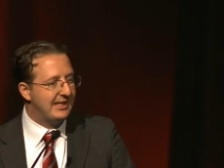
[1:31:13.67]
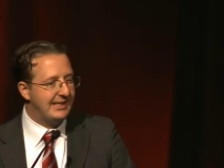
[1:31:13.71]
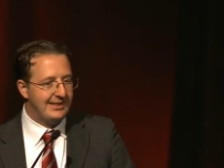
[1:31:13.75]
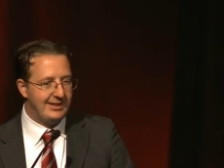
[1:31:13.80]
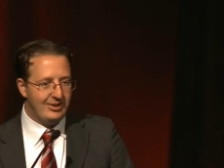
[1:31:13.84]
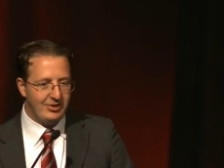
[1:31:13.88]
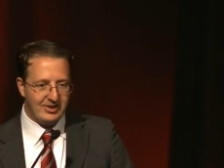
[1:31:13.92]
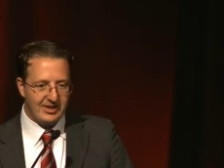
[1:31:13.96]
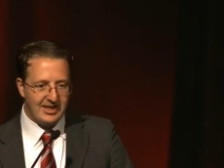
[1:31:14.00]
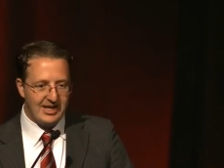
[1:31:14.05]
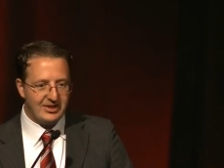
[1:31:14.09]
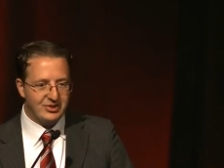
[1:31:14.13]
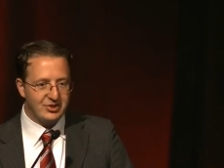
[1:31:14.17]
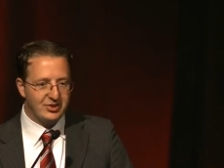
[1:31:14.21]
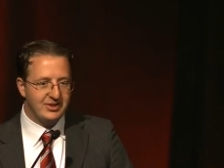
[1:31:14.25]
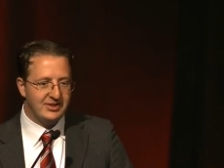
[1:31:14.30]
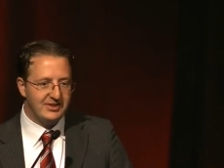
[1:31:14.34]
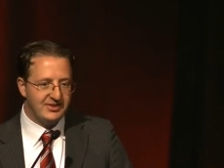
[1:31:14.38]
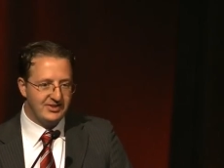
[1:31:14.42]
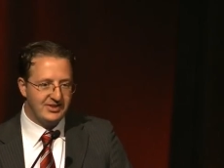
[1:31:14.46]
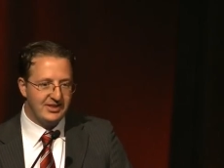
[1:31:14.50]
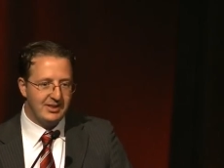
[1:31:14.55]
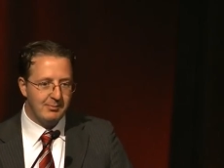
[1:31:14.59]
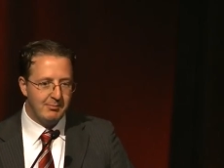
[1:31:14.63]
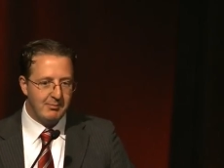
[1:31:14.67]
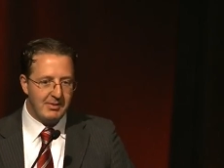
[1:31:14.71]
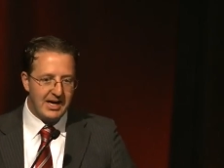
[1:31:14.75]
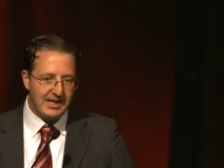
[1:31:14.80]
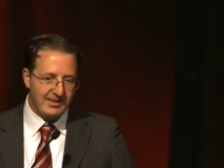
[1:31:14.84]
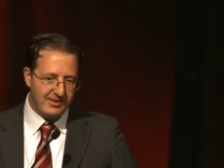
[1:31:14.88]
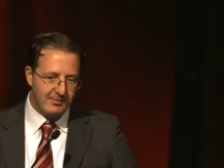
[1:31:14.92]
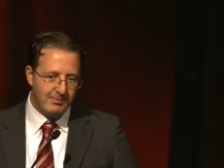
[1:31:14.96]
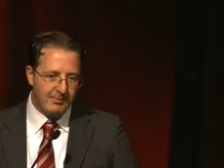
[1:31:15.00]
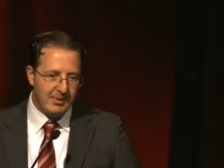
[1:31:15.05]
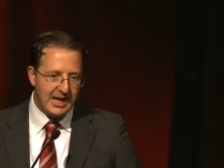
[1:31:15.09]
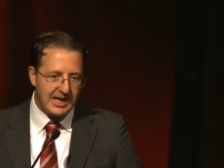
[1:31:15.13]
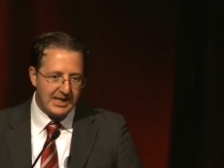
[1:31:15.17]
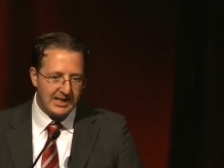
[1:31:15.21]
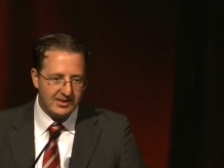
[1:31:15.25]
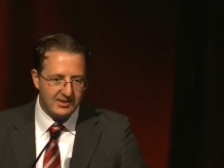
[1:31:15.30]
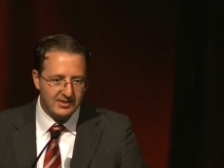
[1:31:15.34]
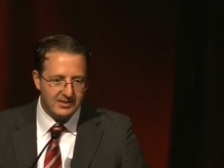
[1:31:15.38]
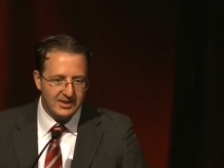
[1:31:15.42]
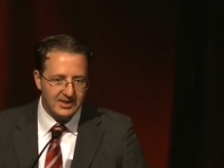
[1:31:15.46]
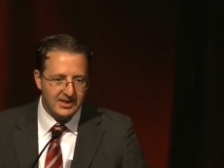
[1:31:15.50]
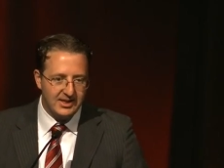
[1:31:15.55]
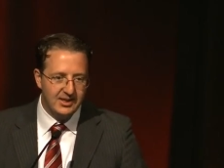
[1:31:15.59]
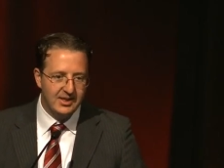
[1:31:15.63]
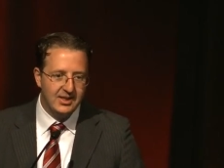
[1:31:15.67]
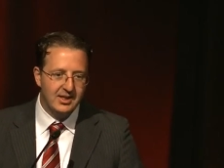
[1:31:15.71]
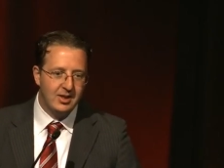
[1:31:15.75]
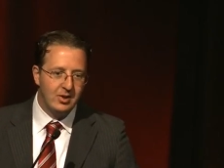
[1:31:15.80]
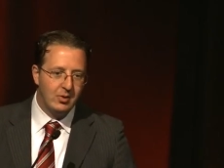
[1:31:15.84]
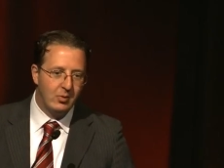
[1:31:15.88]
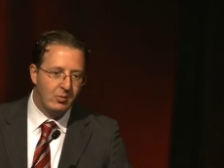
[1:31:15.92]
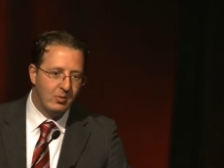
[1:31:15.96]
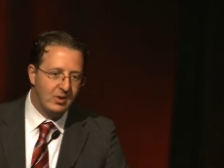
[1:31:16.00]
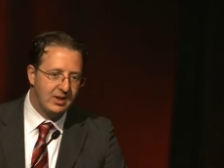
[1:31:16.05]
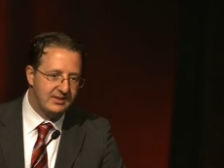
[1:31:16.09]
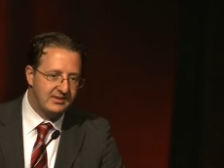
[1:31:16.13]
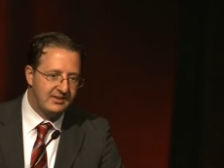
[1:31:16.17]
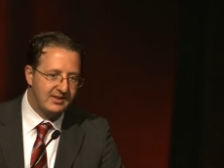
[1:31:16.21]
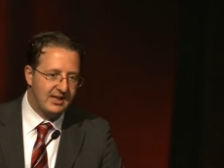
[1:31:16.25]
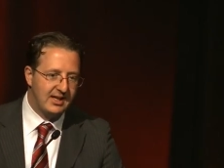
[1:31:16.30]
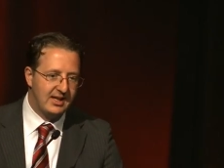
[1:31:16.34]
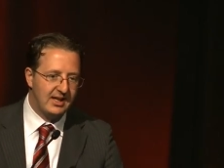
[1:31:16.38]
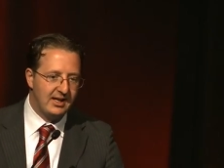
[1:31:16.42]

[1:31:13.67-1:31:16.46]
You can actually see it mathematically what